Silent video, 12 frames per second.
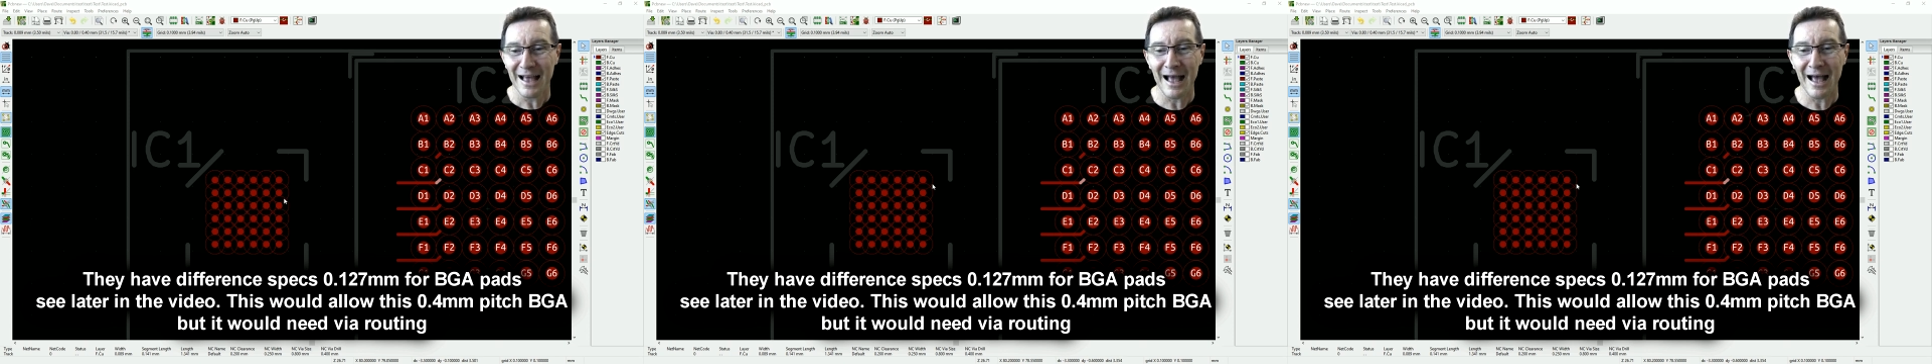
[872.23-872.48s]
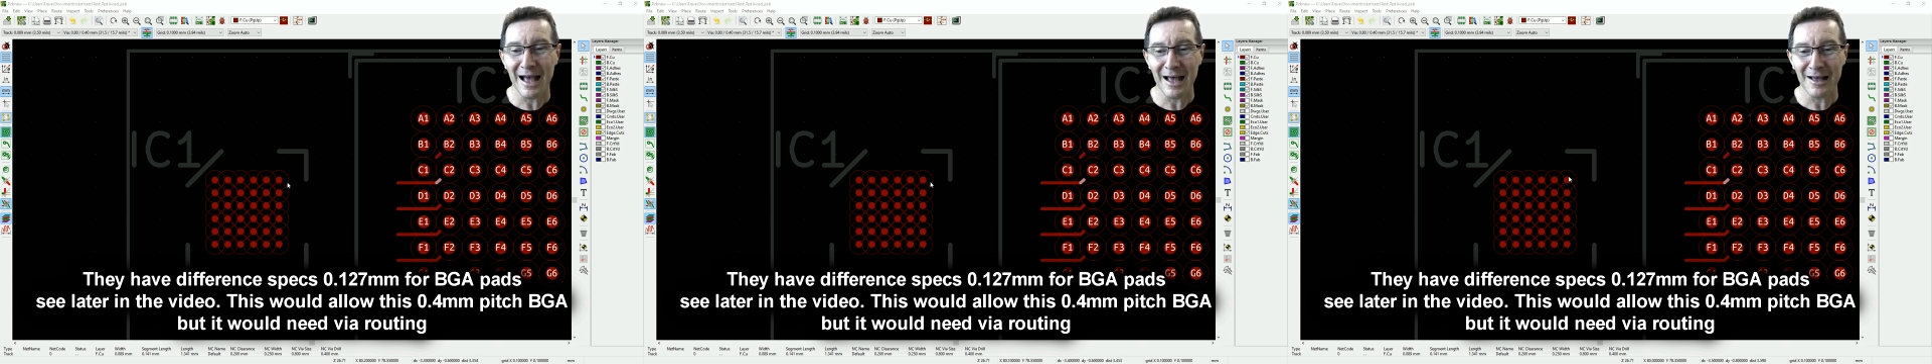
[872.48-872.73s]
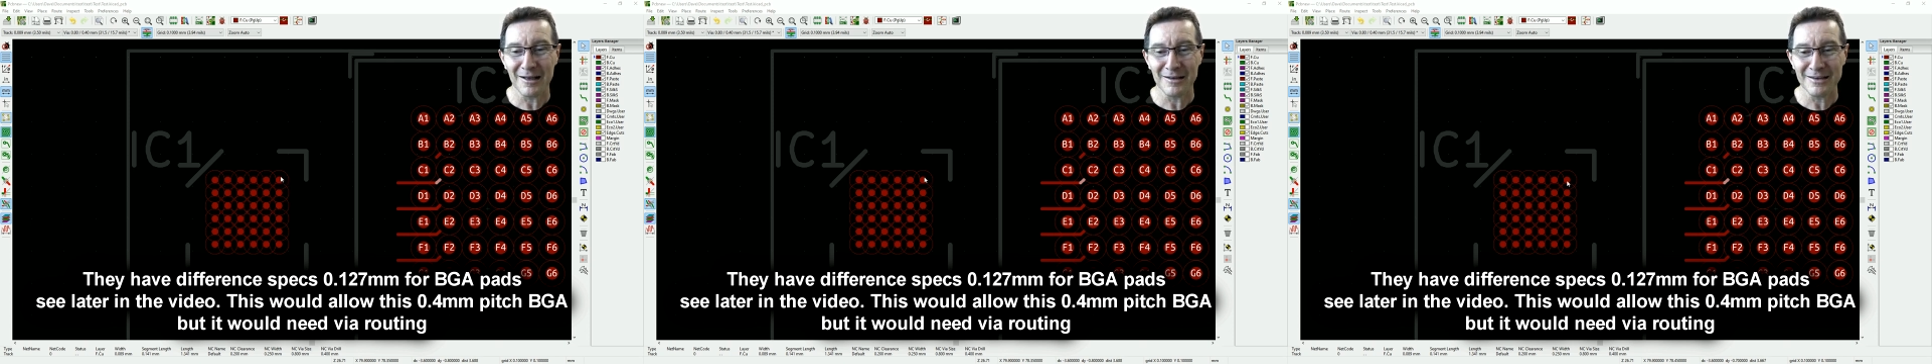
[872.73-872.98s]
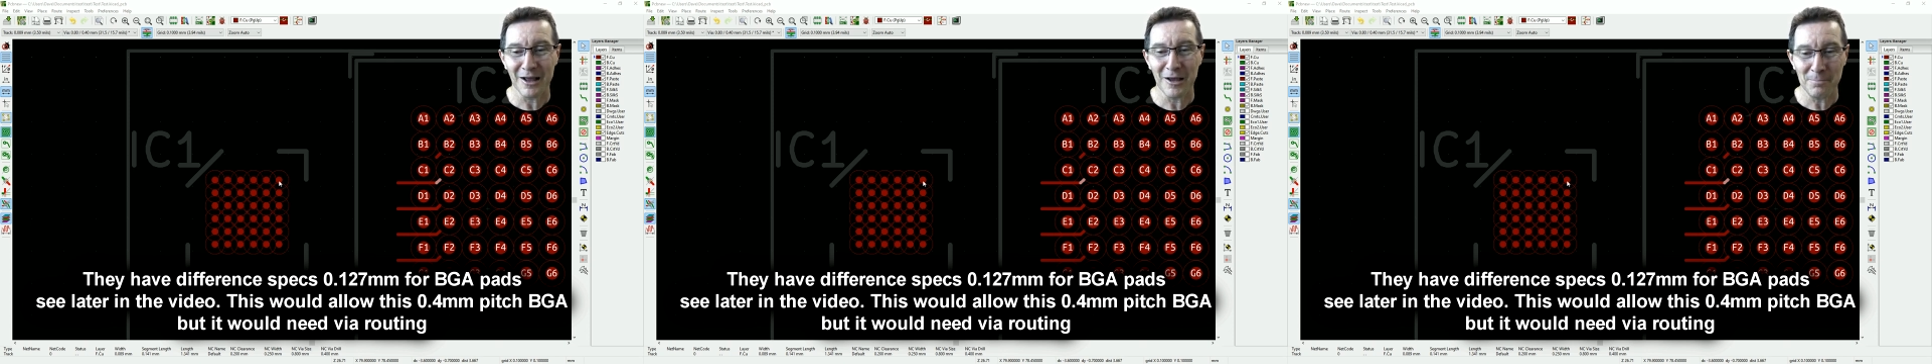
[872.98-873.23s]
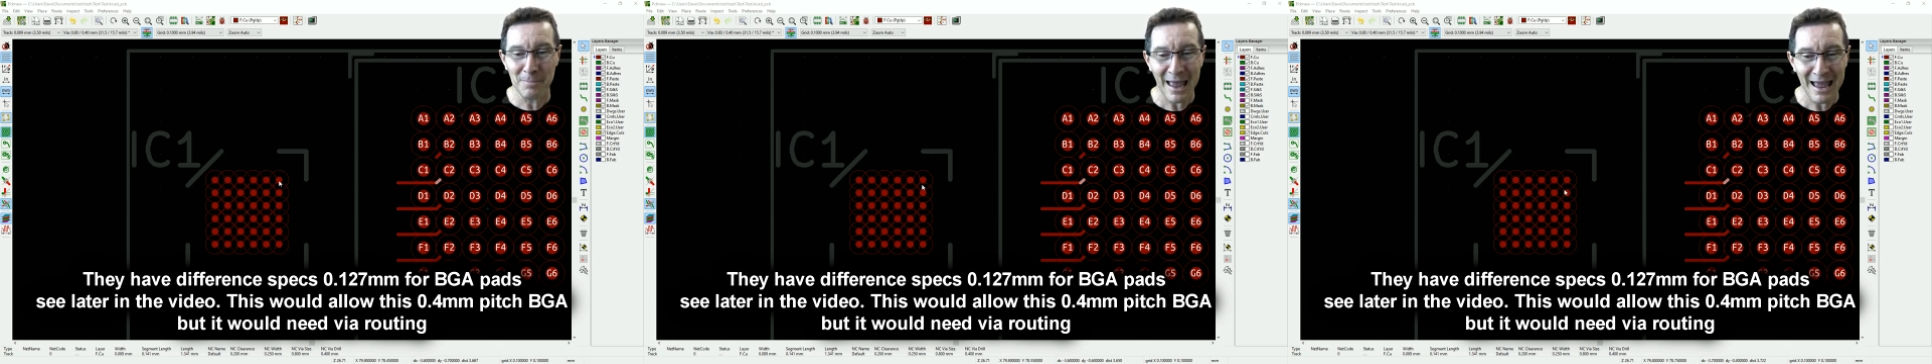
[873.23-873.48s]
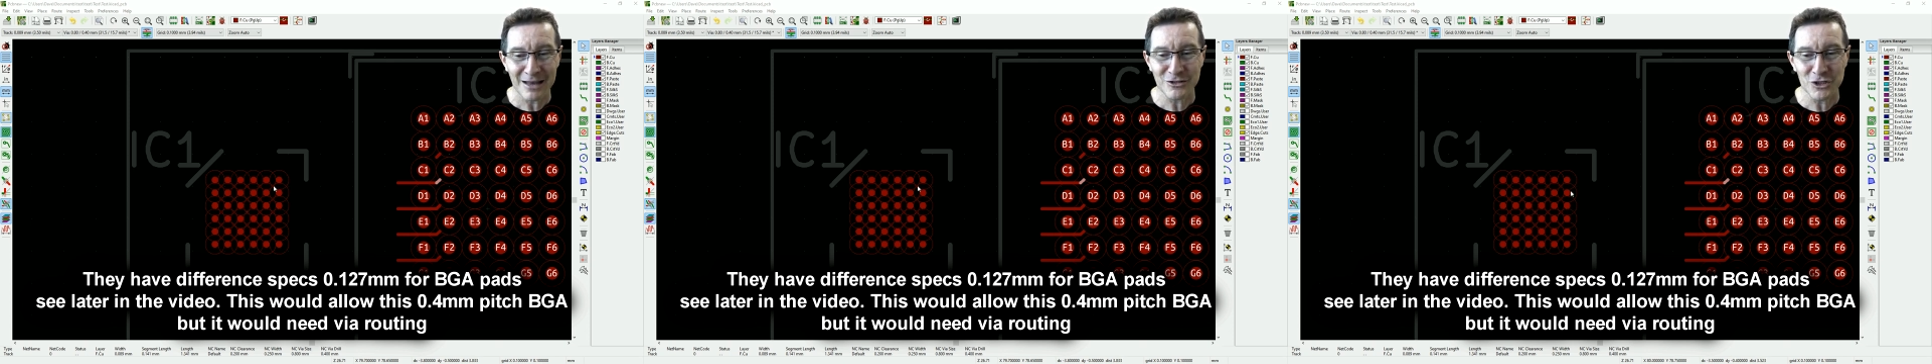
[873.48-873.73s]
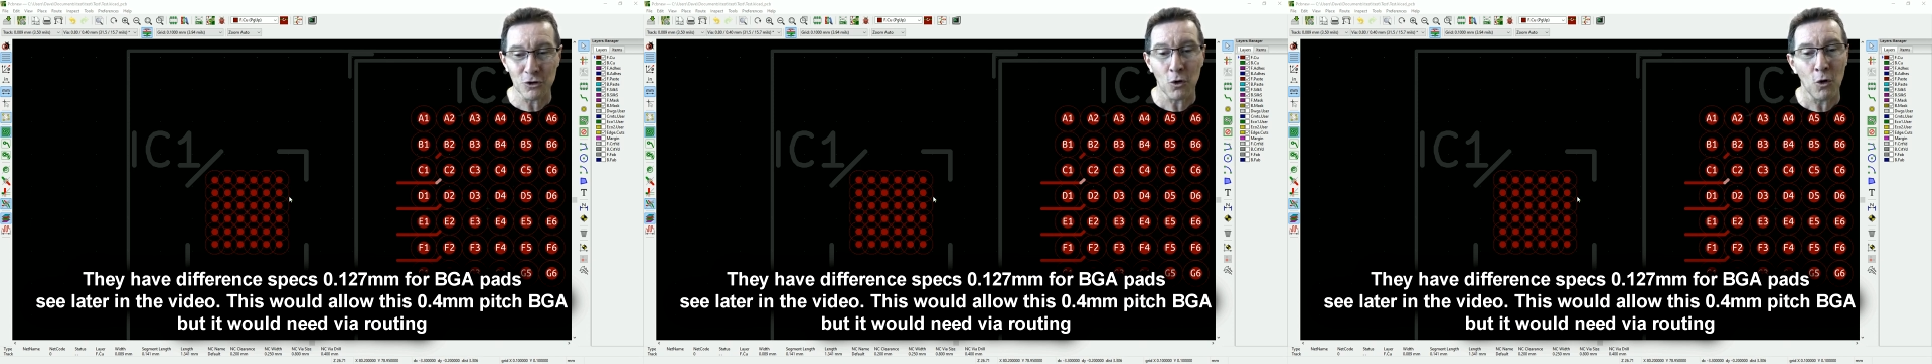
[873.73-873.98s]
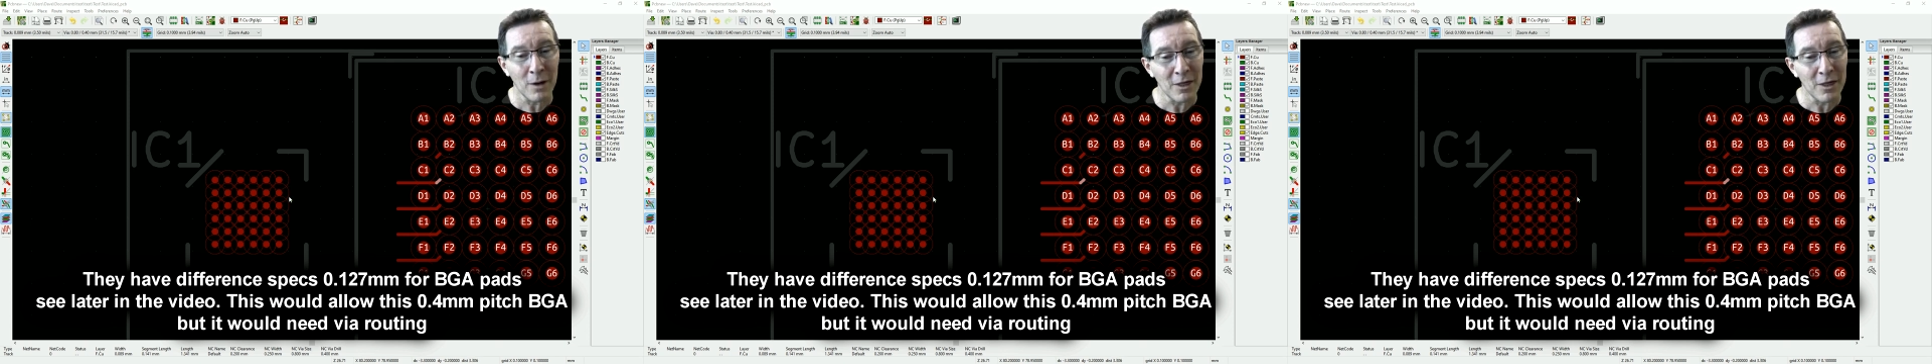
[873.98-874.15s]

uh, you know, pad to, or